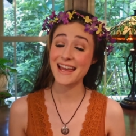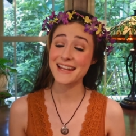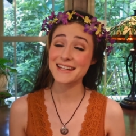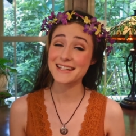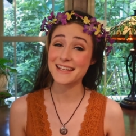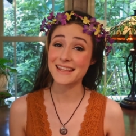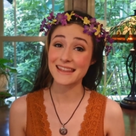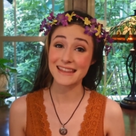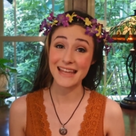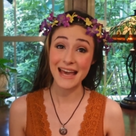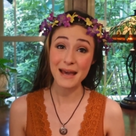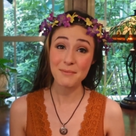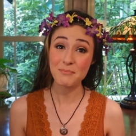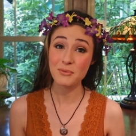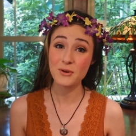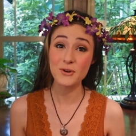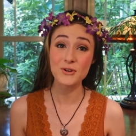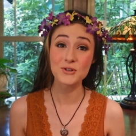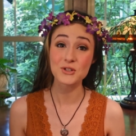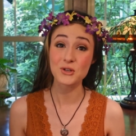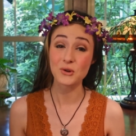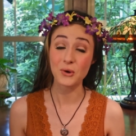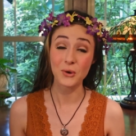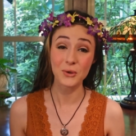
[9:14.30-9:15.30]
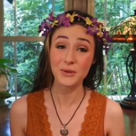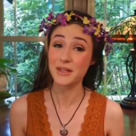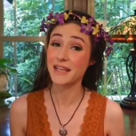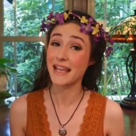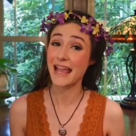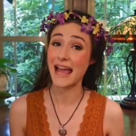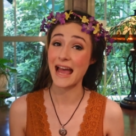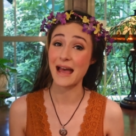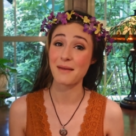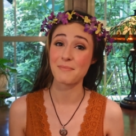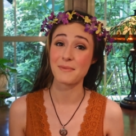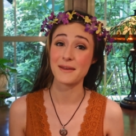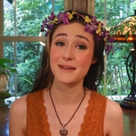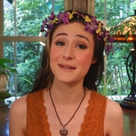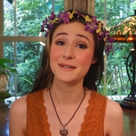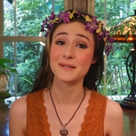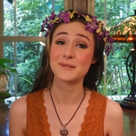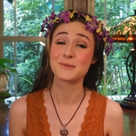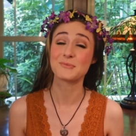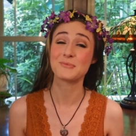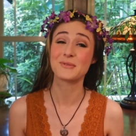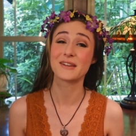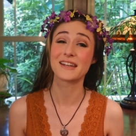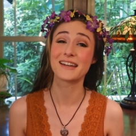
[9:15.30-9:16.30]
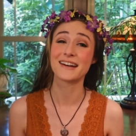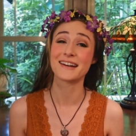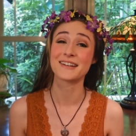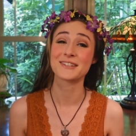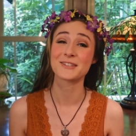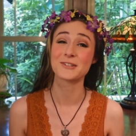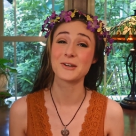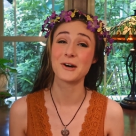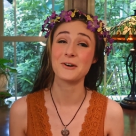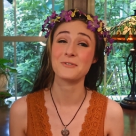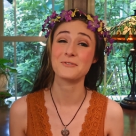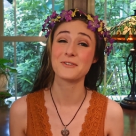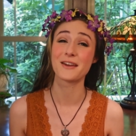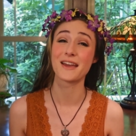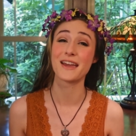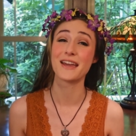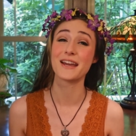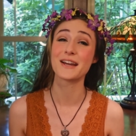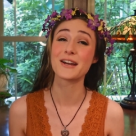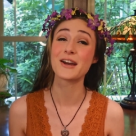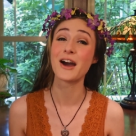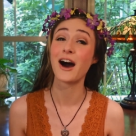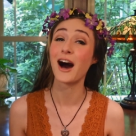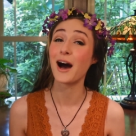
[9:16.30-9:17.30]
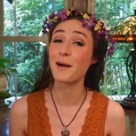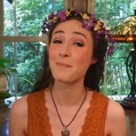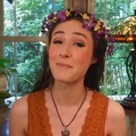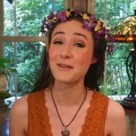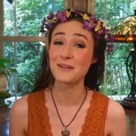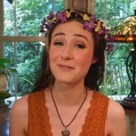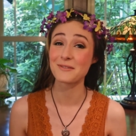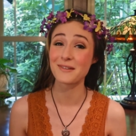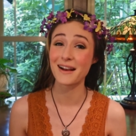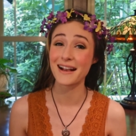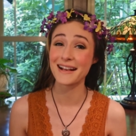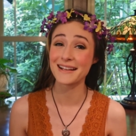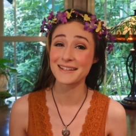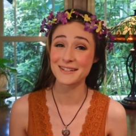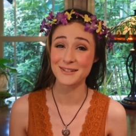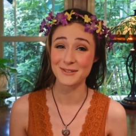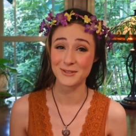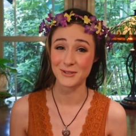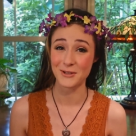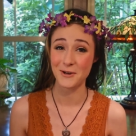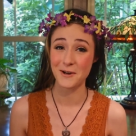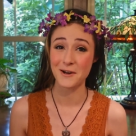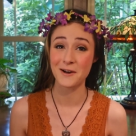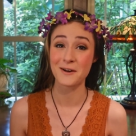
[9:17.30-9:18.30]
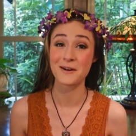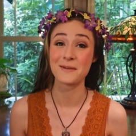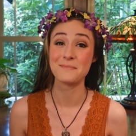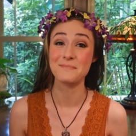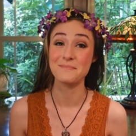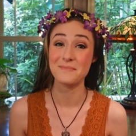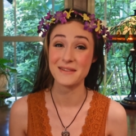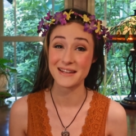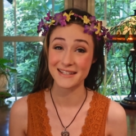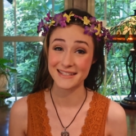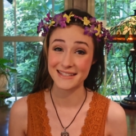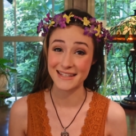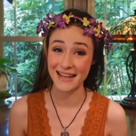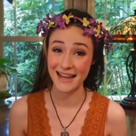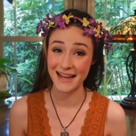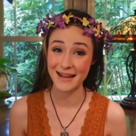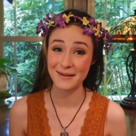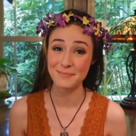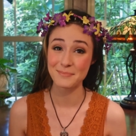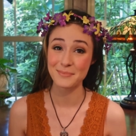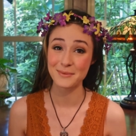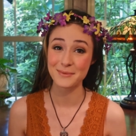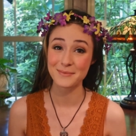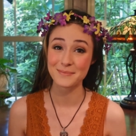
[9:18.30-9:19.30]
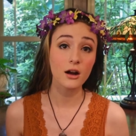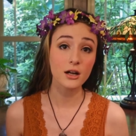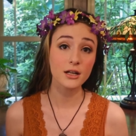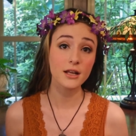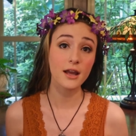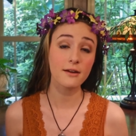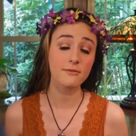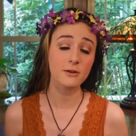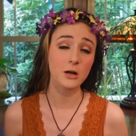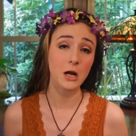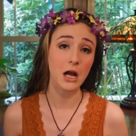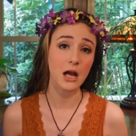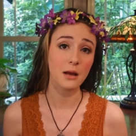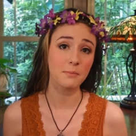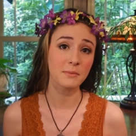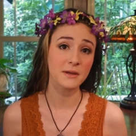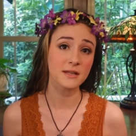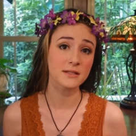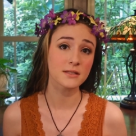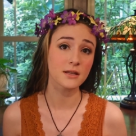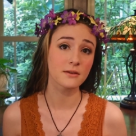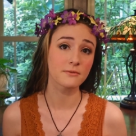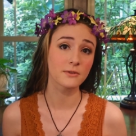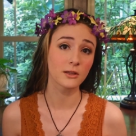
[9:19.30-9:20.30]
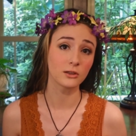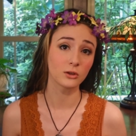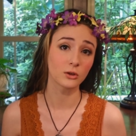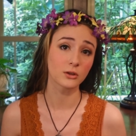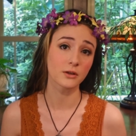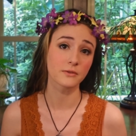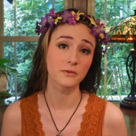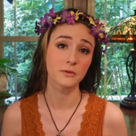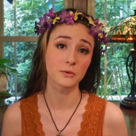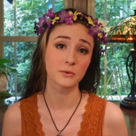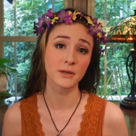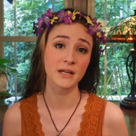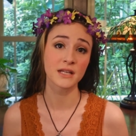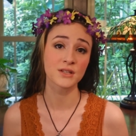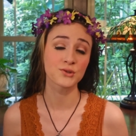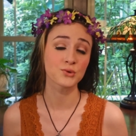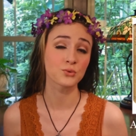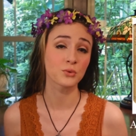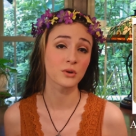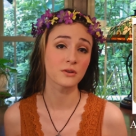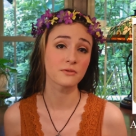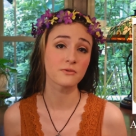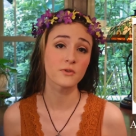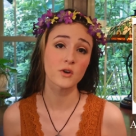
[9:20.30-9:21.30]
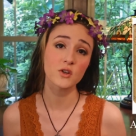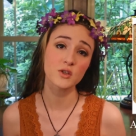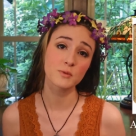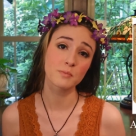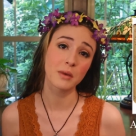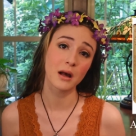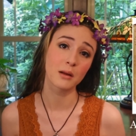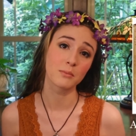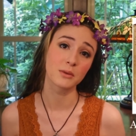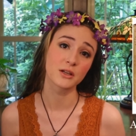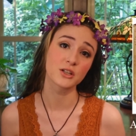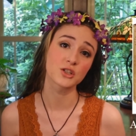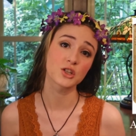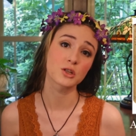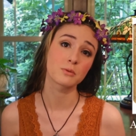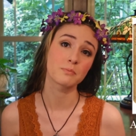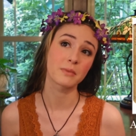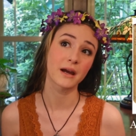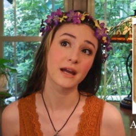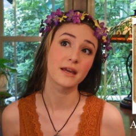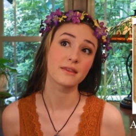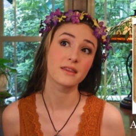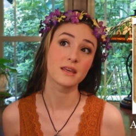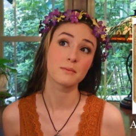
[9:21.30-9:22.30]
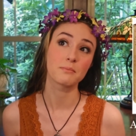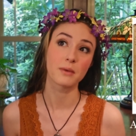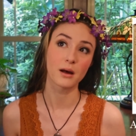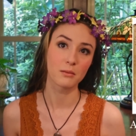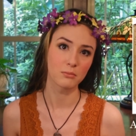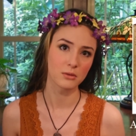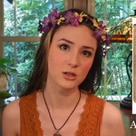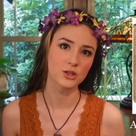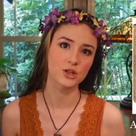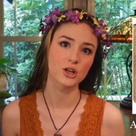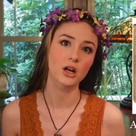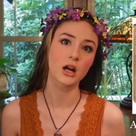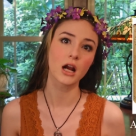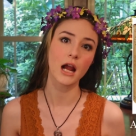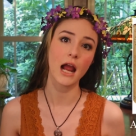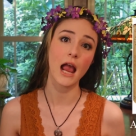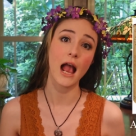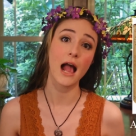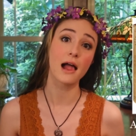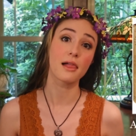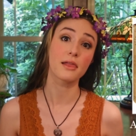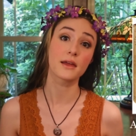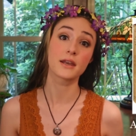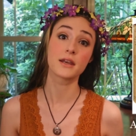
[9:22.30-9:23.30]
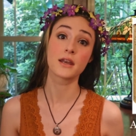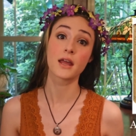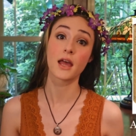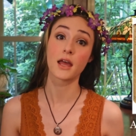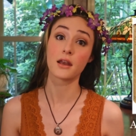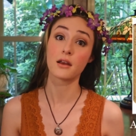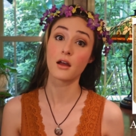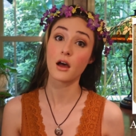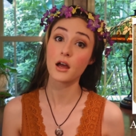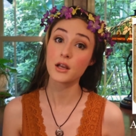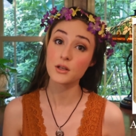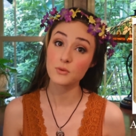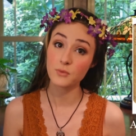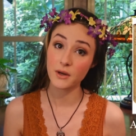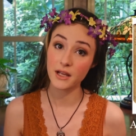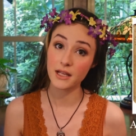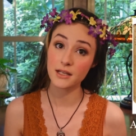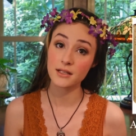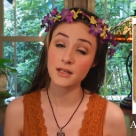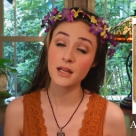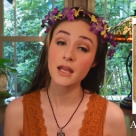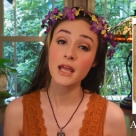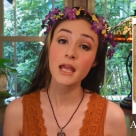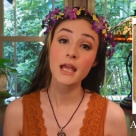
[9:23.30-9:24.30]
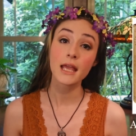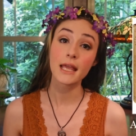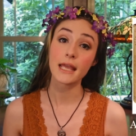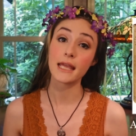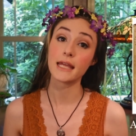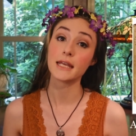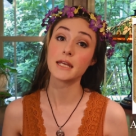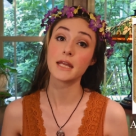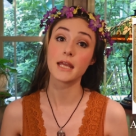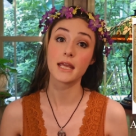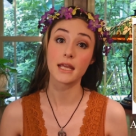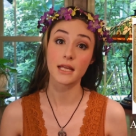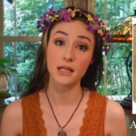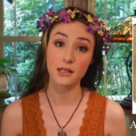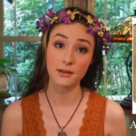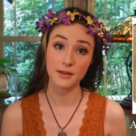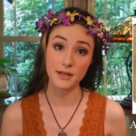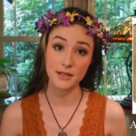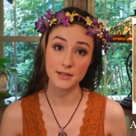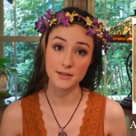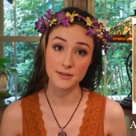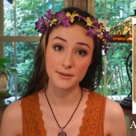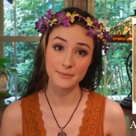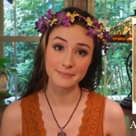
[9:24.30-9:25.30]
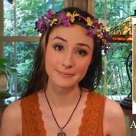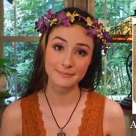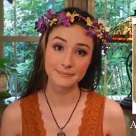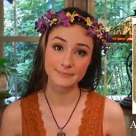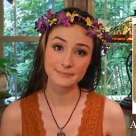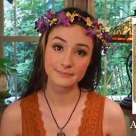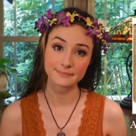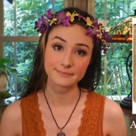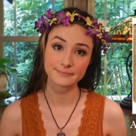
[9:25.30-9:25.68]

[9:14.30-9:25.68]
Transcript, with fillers: end, that push only happened because of a copyright law mishap. Hardcover copies of The Lord of the Rings were first published by the publisher Allen and Unwin in England. A year